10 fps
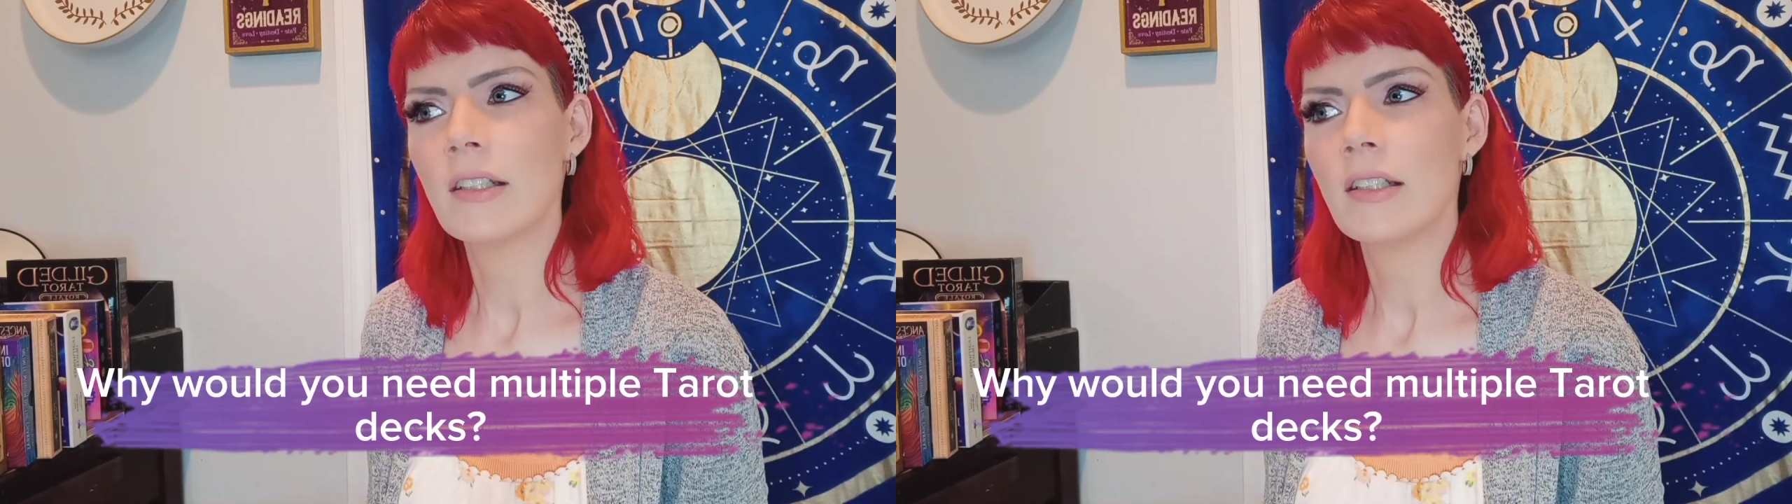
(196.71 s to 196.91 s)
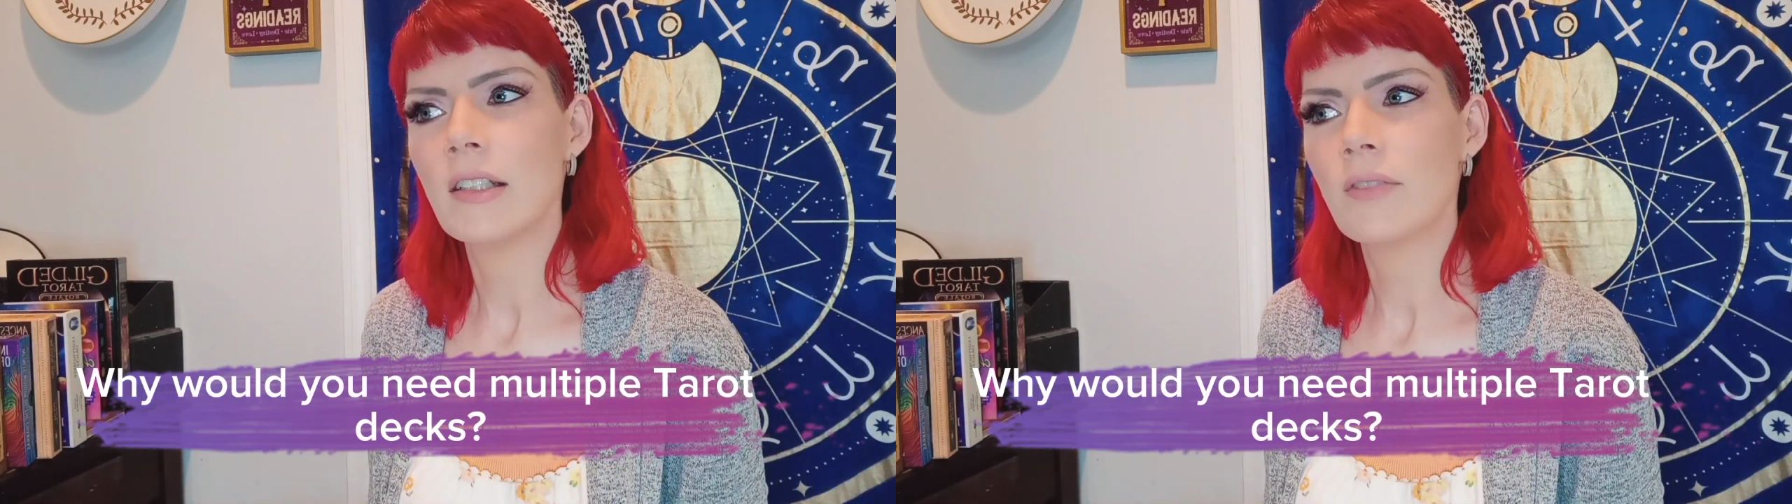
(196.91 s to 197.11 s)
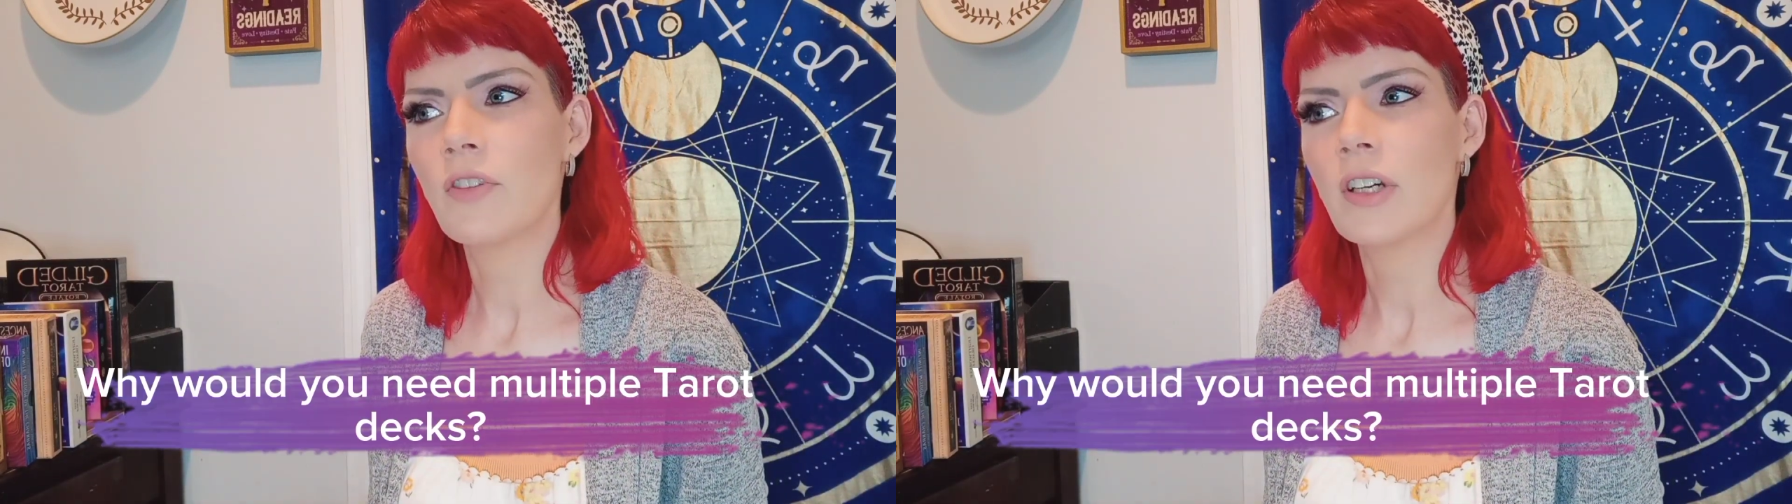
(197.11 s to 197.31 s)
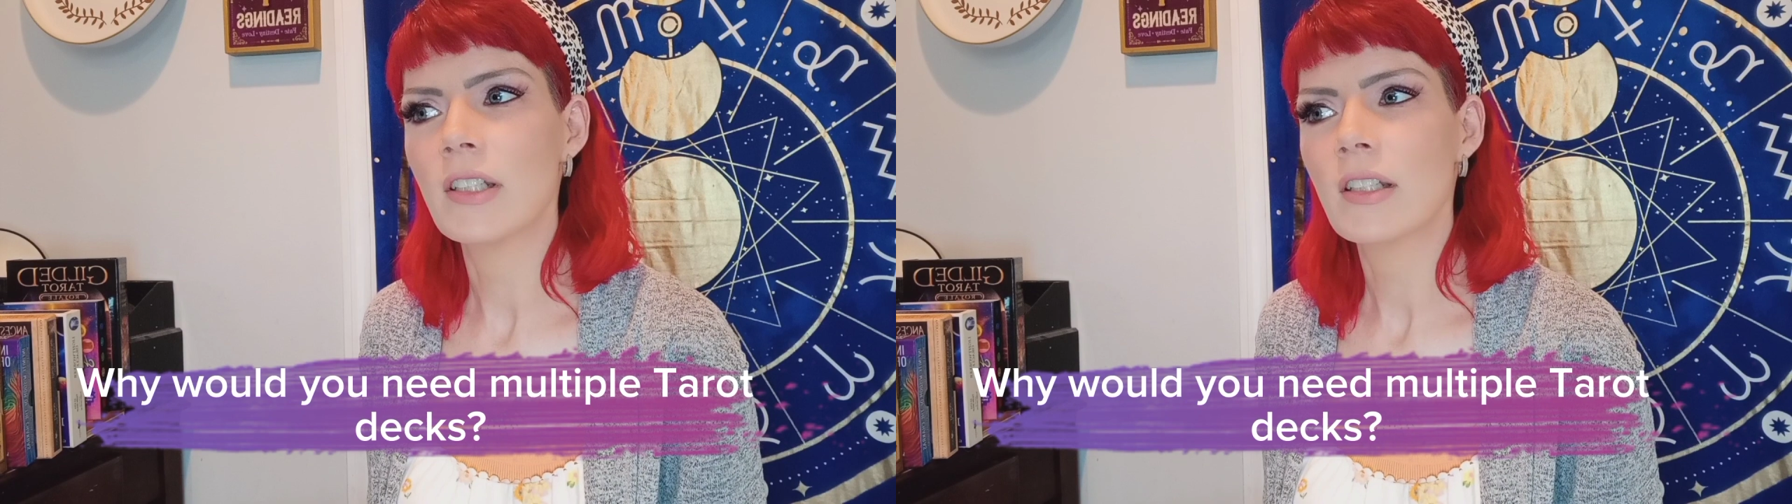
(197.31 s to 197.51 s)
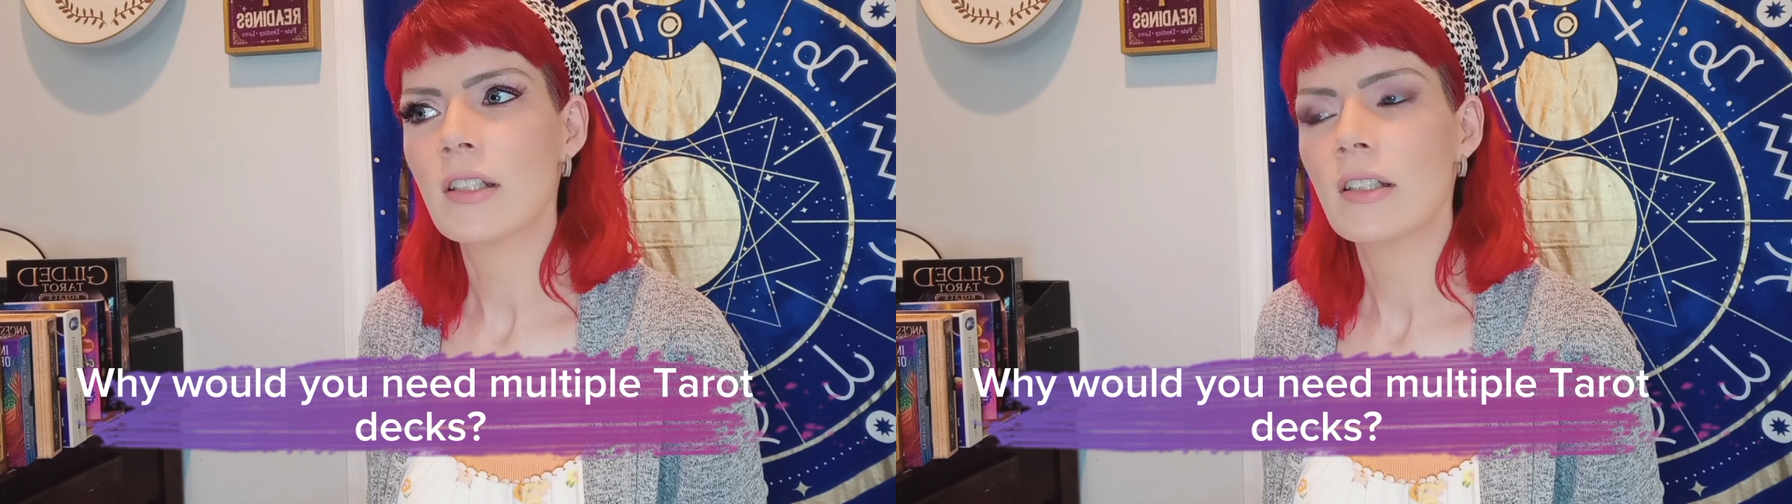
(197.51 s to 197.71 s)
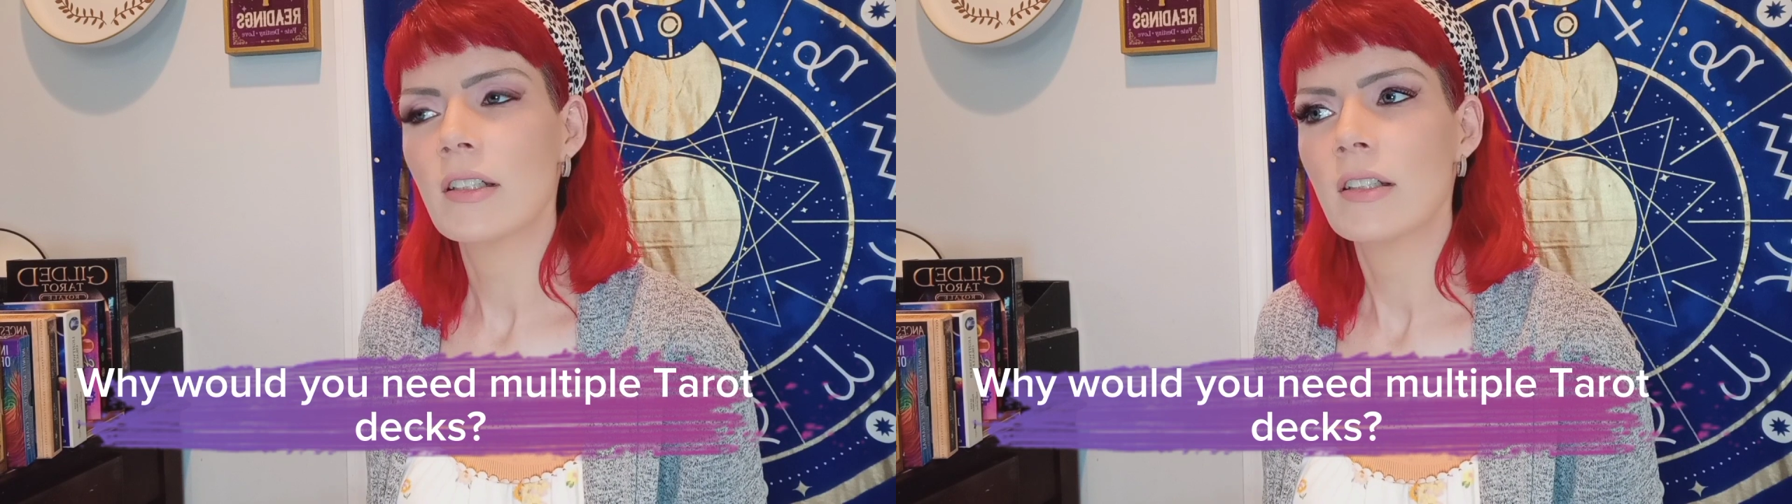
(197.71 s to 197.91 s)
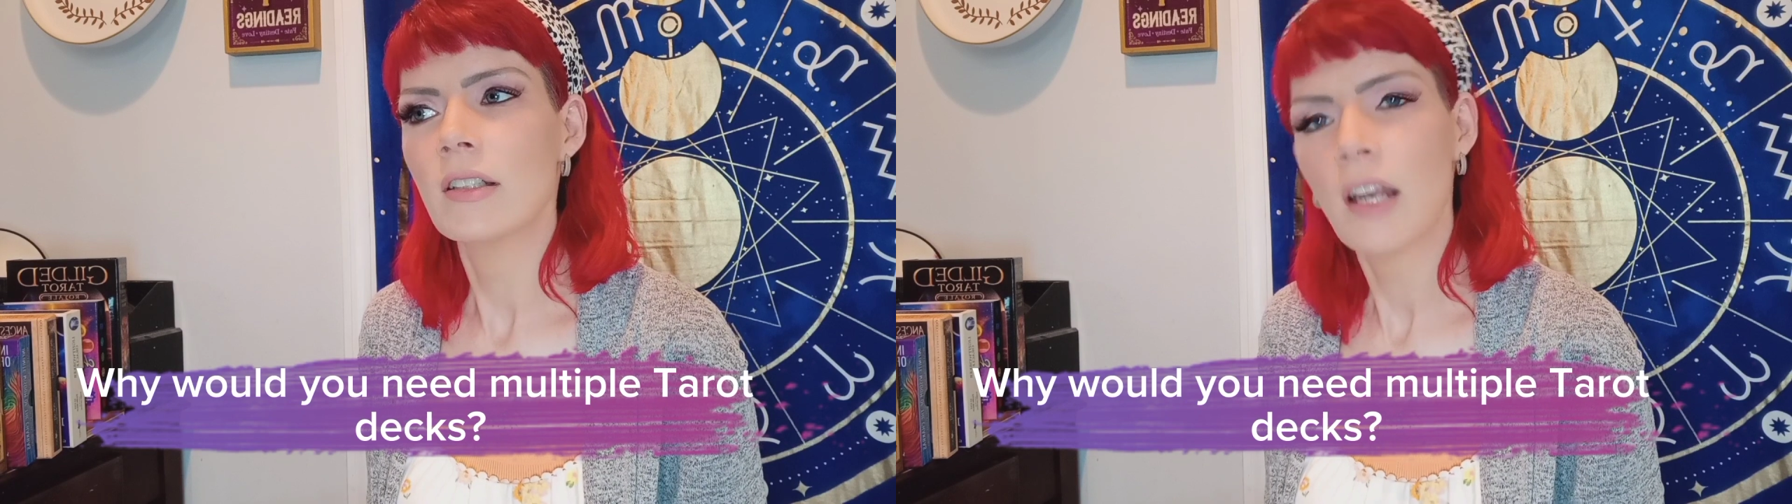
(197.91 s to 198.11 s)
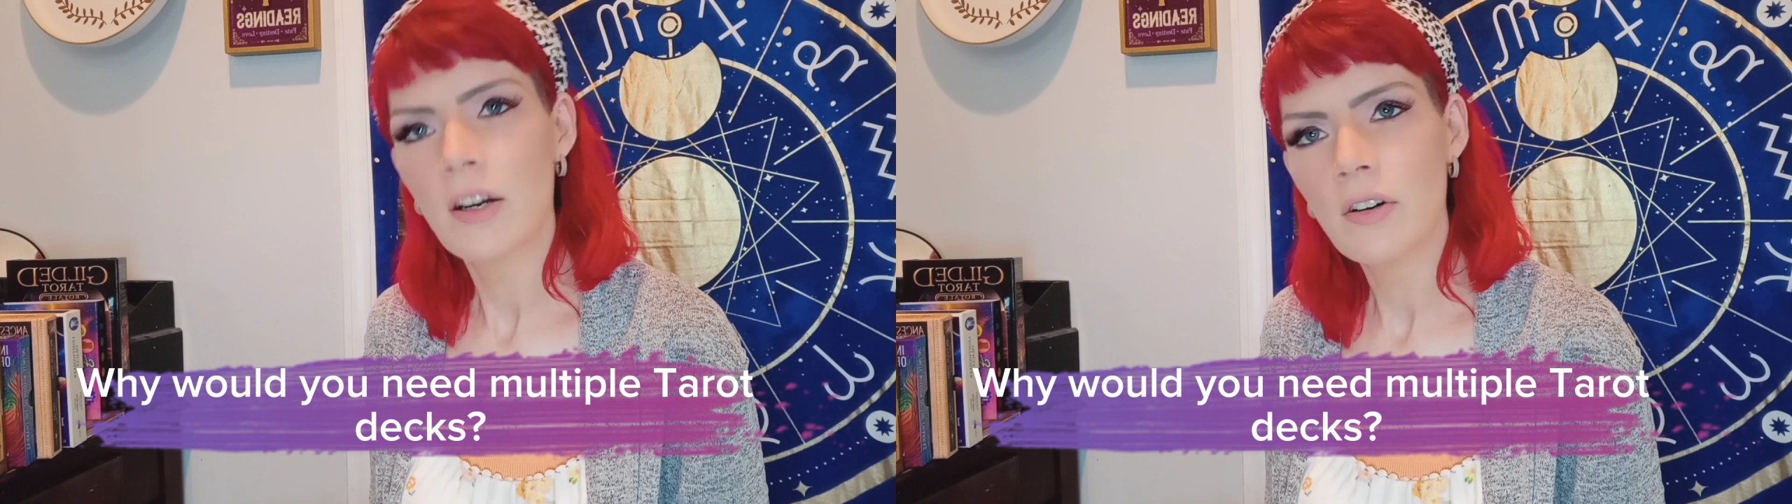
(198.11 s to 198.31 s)
different
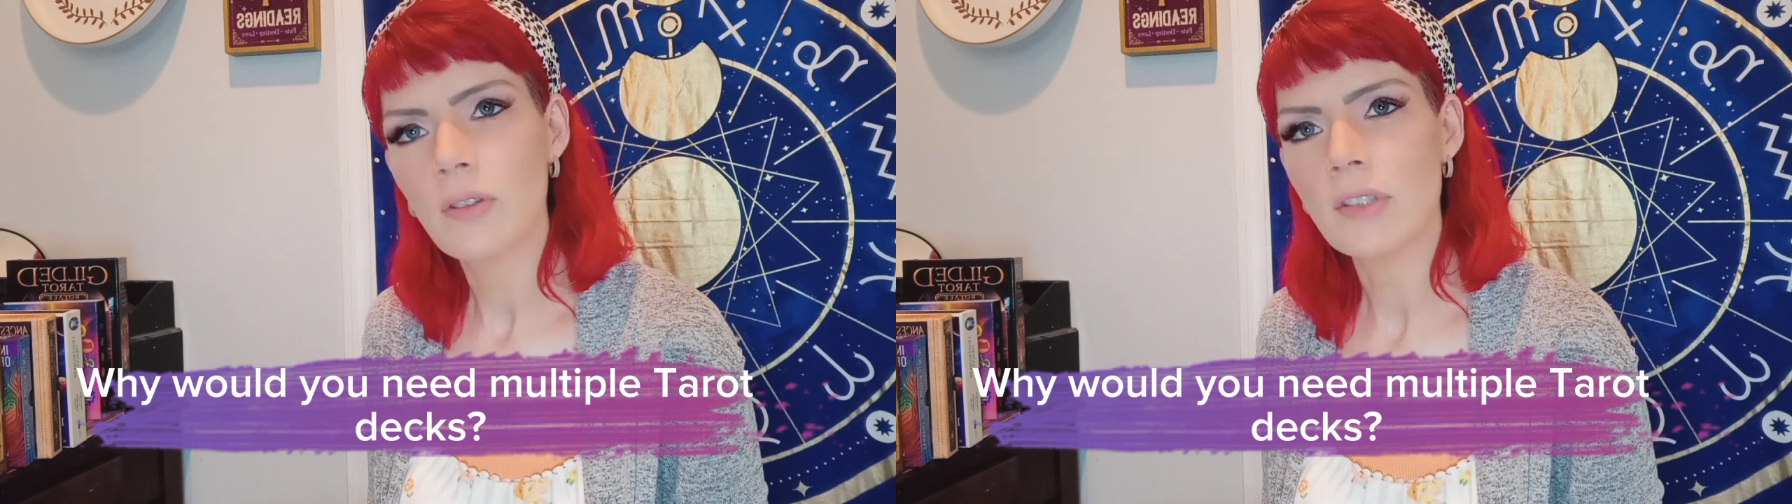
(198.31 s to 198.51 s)
tarot